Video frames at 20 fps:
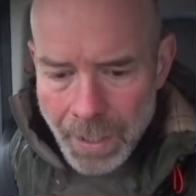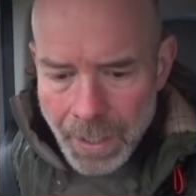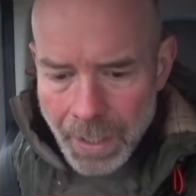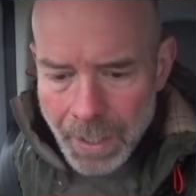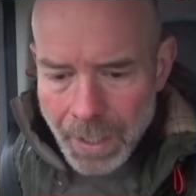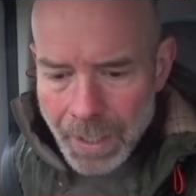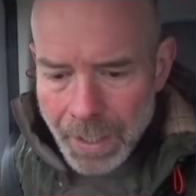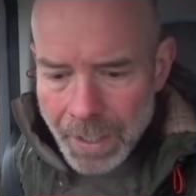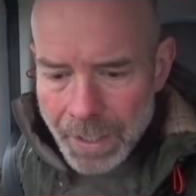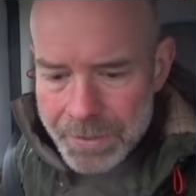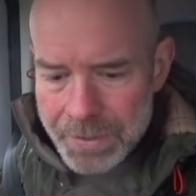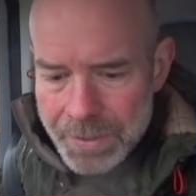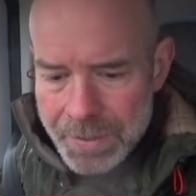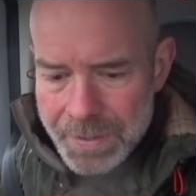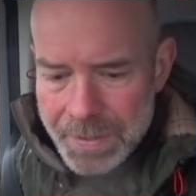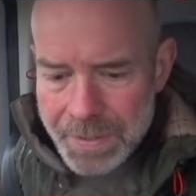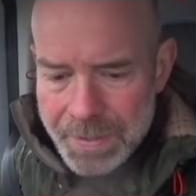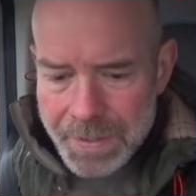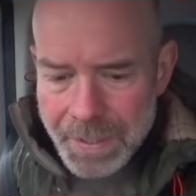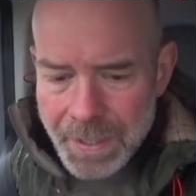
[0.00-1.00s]
just
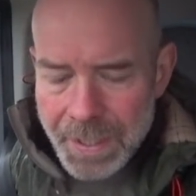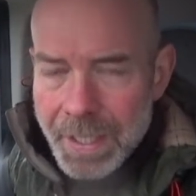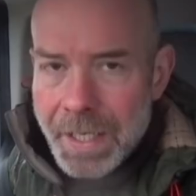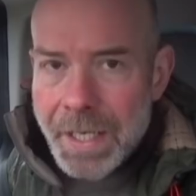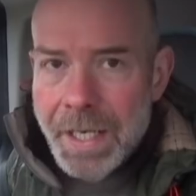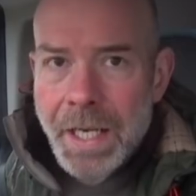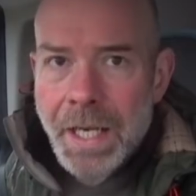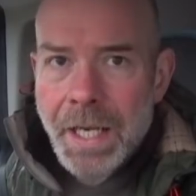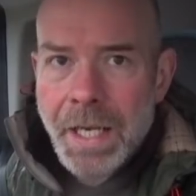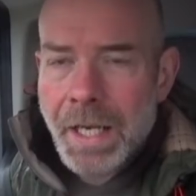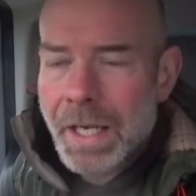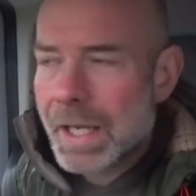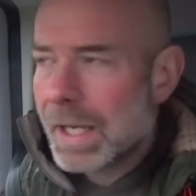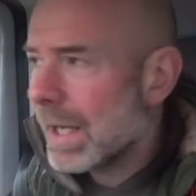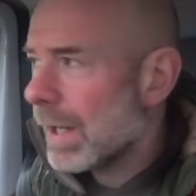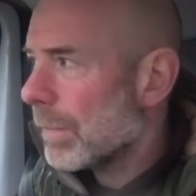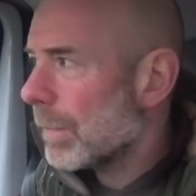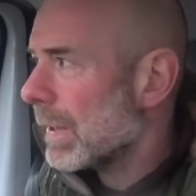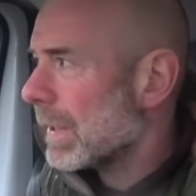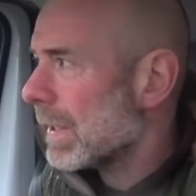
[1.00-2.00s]
to see
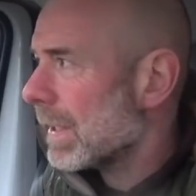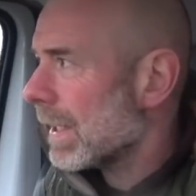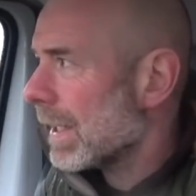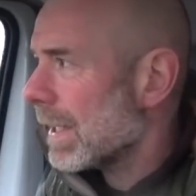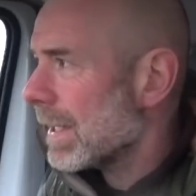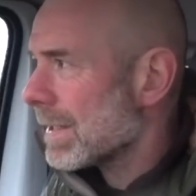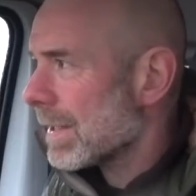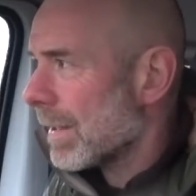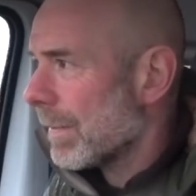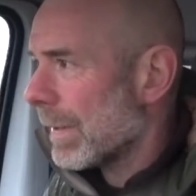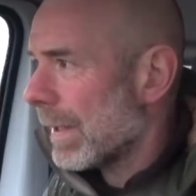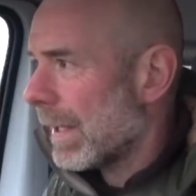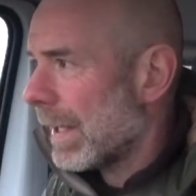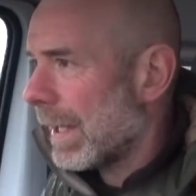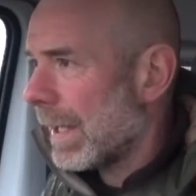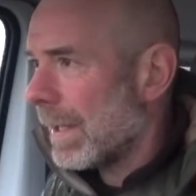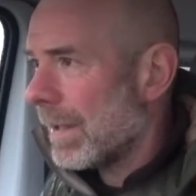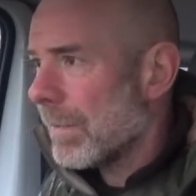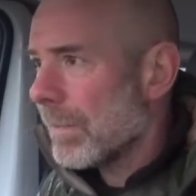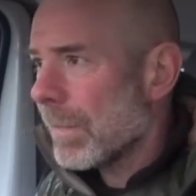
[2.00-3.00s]
how windy it is up
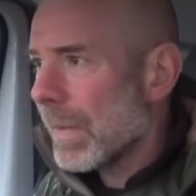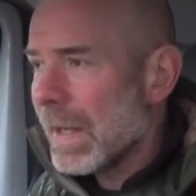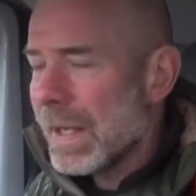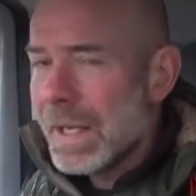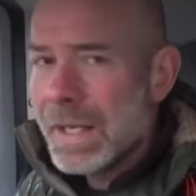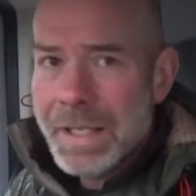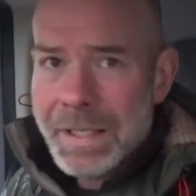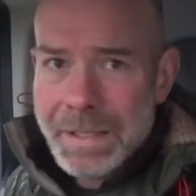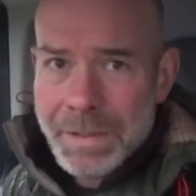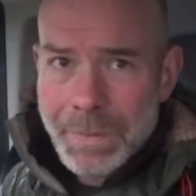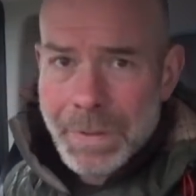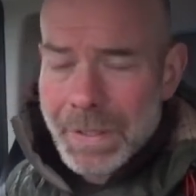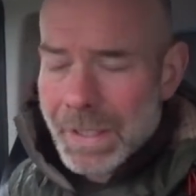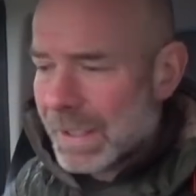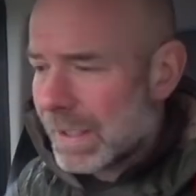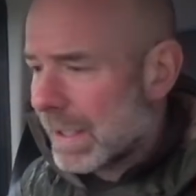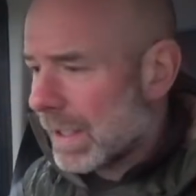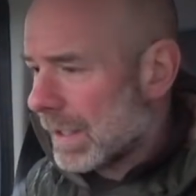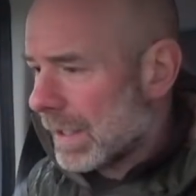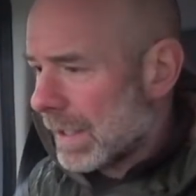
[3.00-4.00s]
there. And then we're going
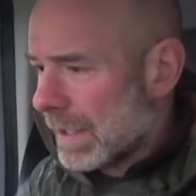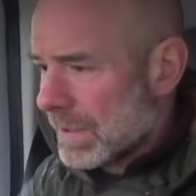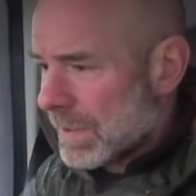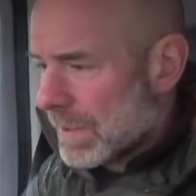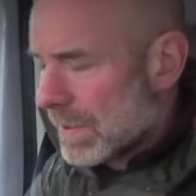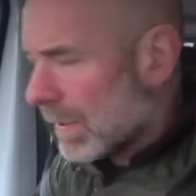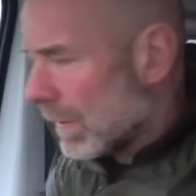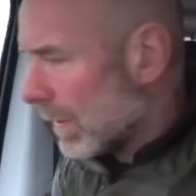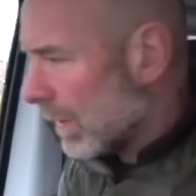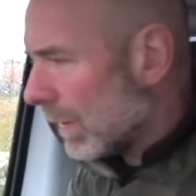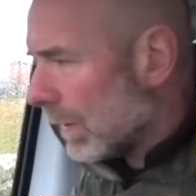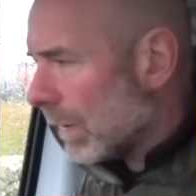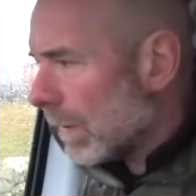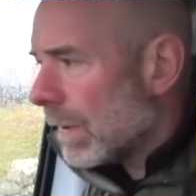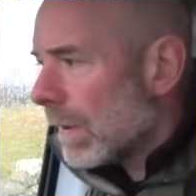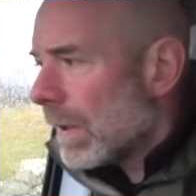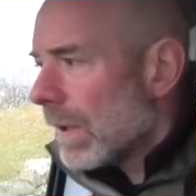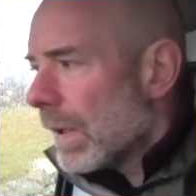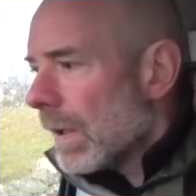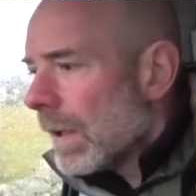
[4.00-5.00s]
to go down to
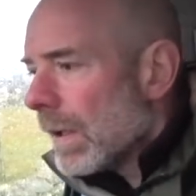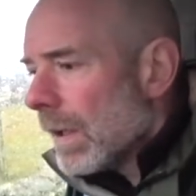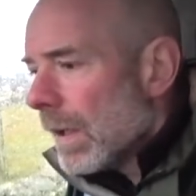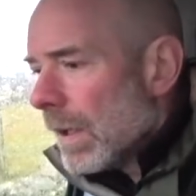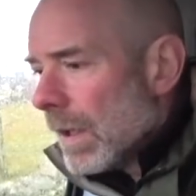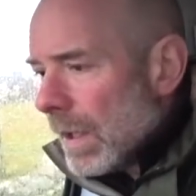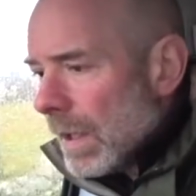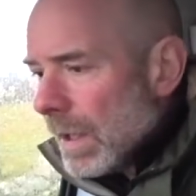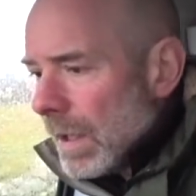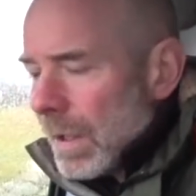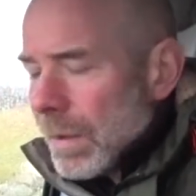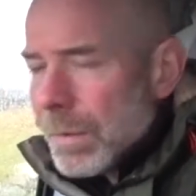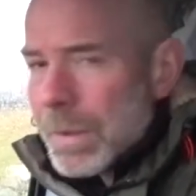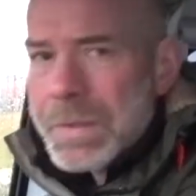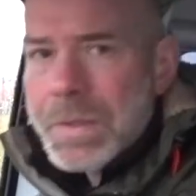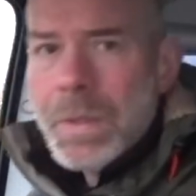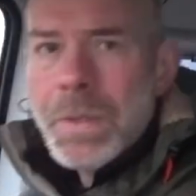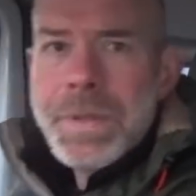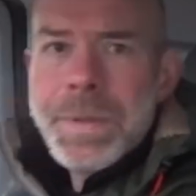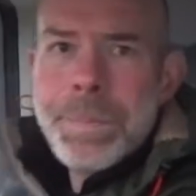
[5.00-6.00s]
what's
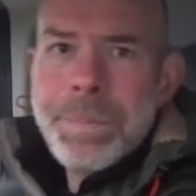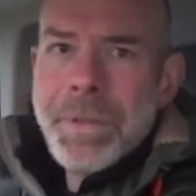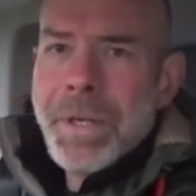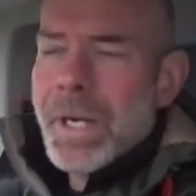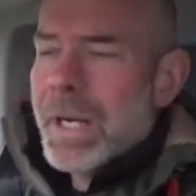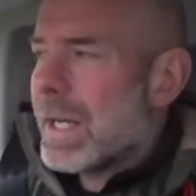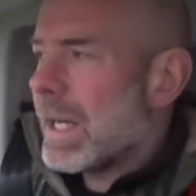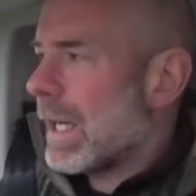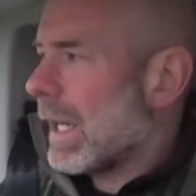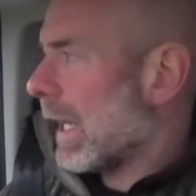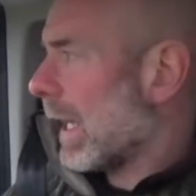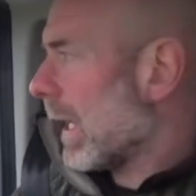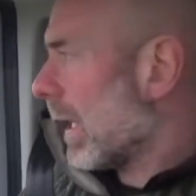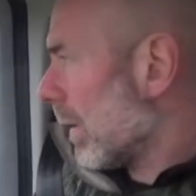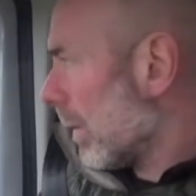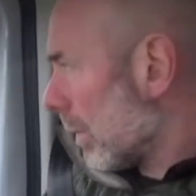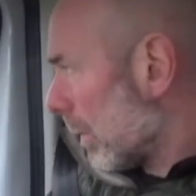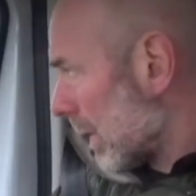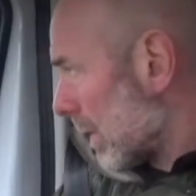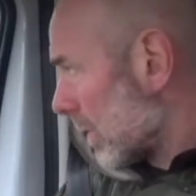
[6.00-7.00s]
called the Bray,
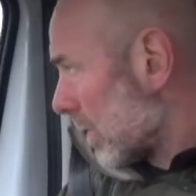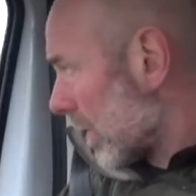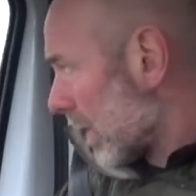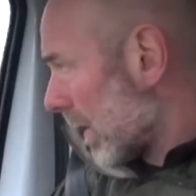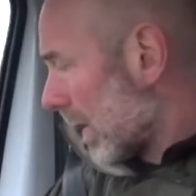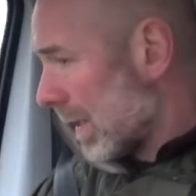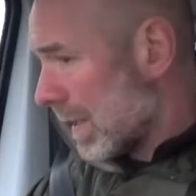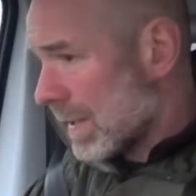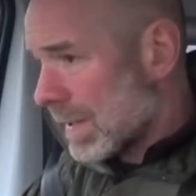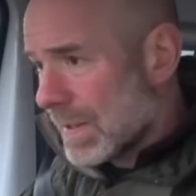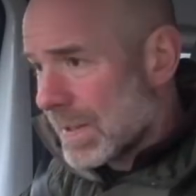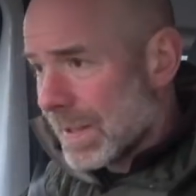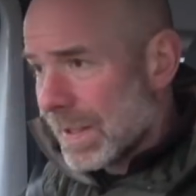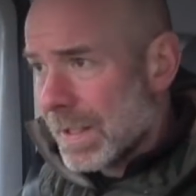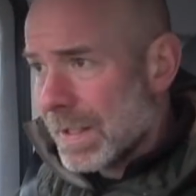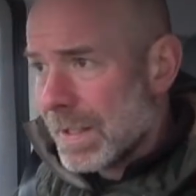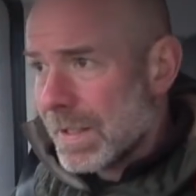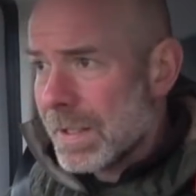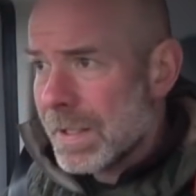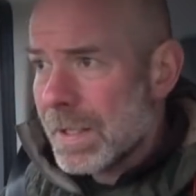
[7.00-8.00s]
which is
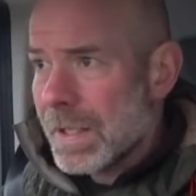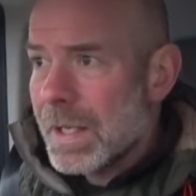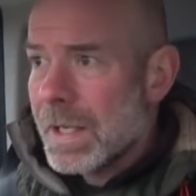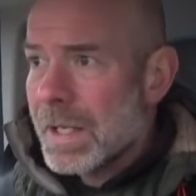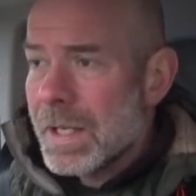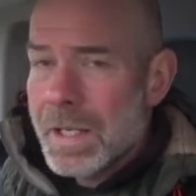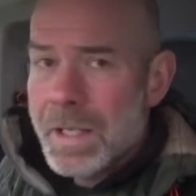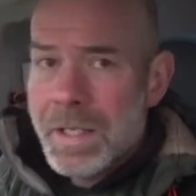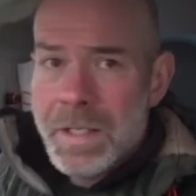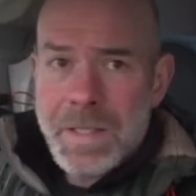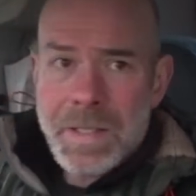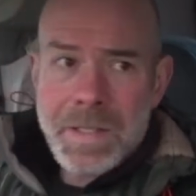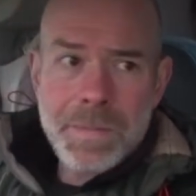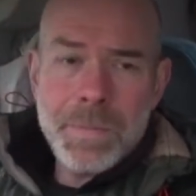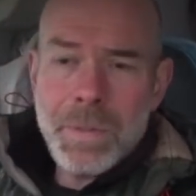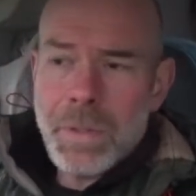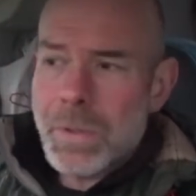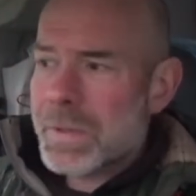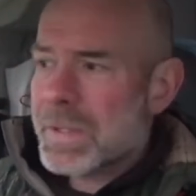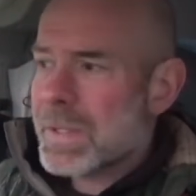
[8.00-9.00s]
a
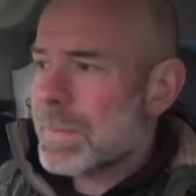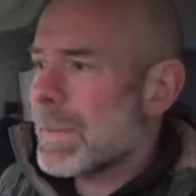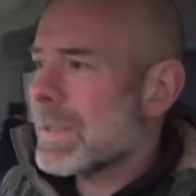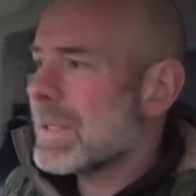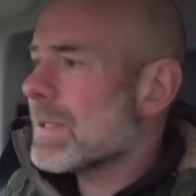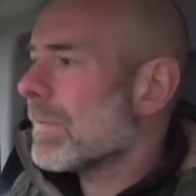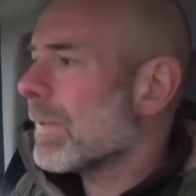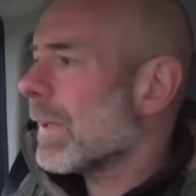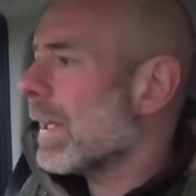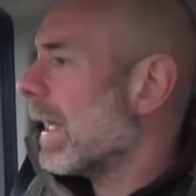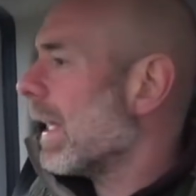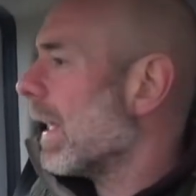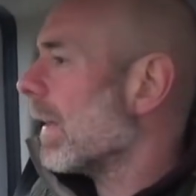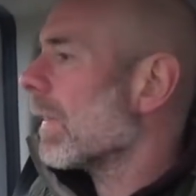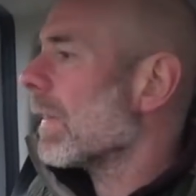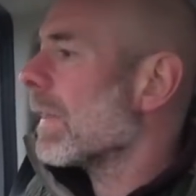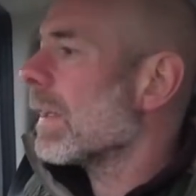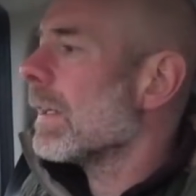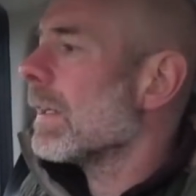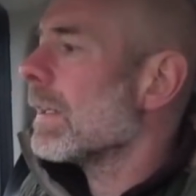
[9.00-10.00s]
small spit of
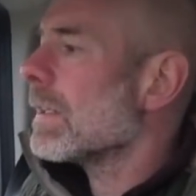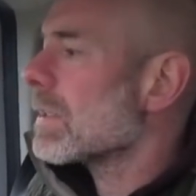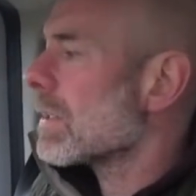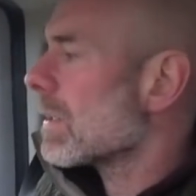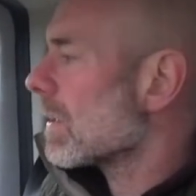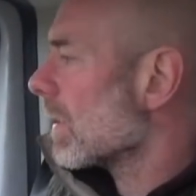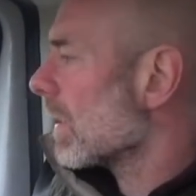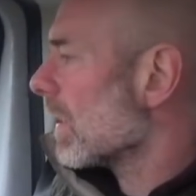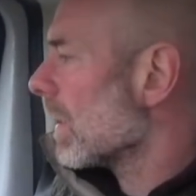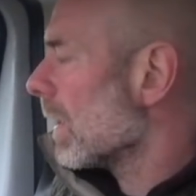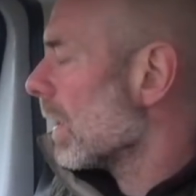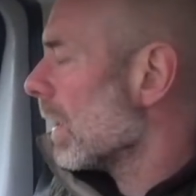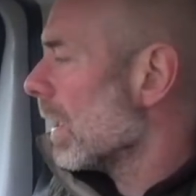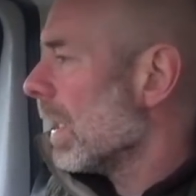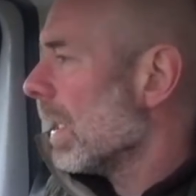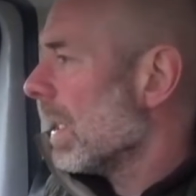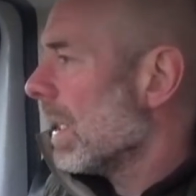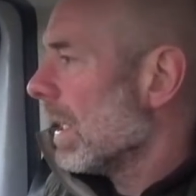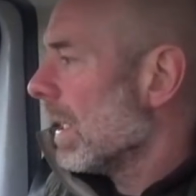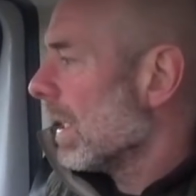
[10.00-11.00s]
land that
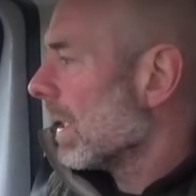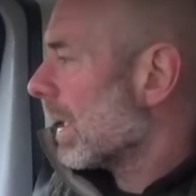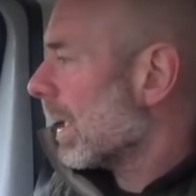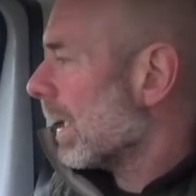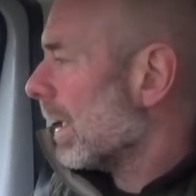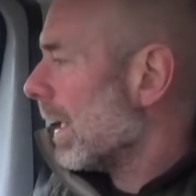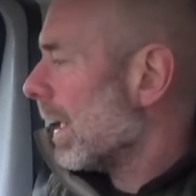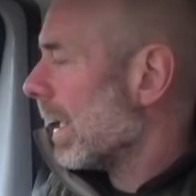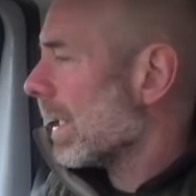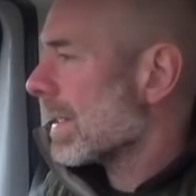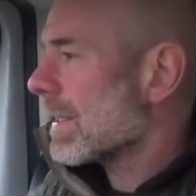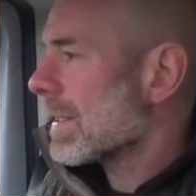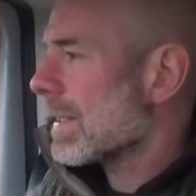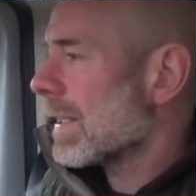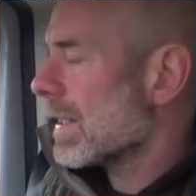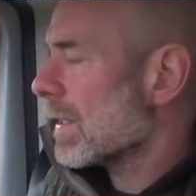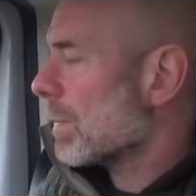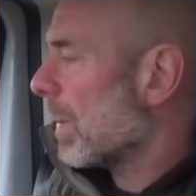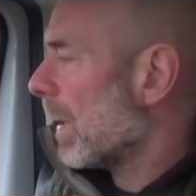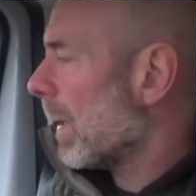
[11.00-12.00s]
connects
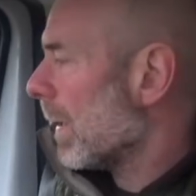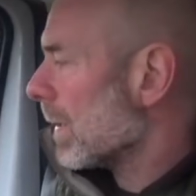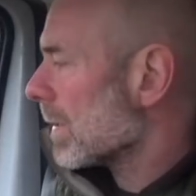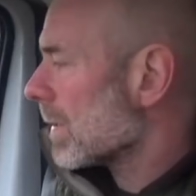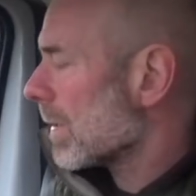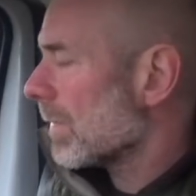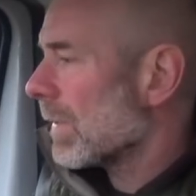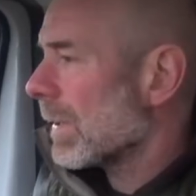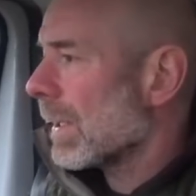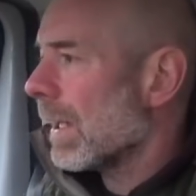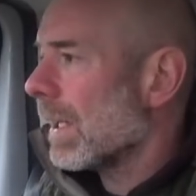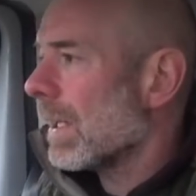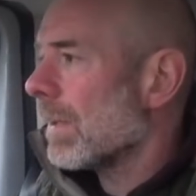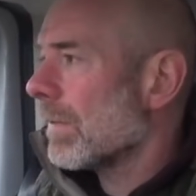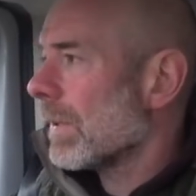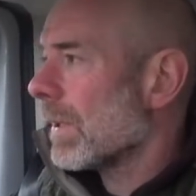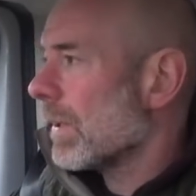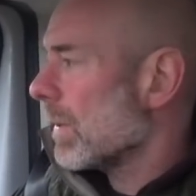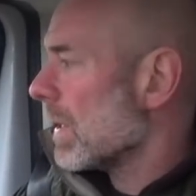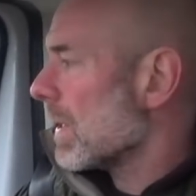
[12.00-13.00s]
this part of the Isle of
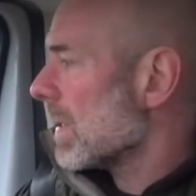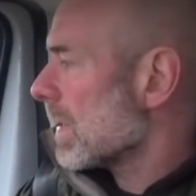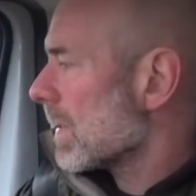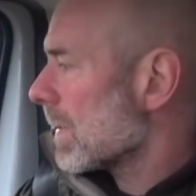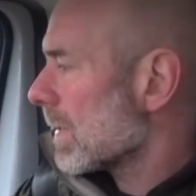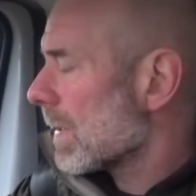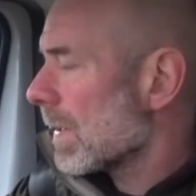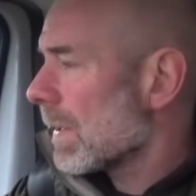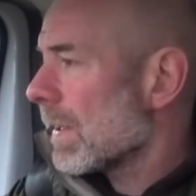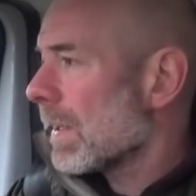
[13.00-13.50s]
Lewis